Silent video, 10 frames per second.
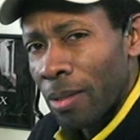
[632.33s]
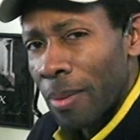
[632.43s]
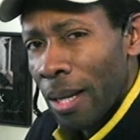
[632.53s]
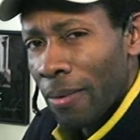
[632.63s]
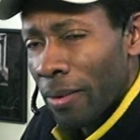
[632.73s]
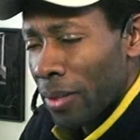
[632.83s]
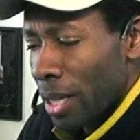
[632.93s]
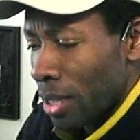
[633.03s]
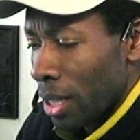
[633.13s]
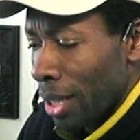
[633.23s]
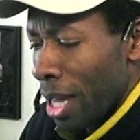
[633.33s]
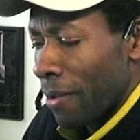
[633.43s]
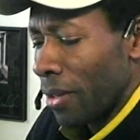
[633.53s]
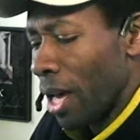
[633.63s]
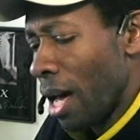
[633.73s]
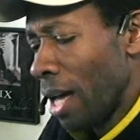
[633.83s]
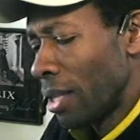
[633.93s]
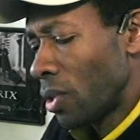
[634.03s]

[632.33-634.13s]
but have everlasting life. God's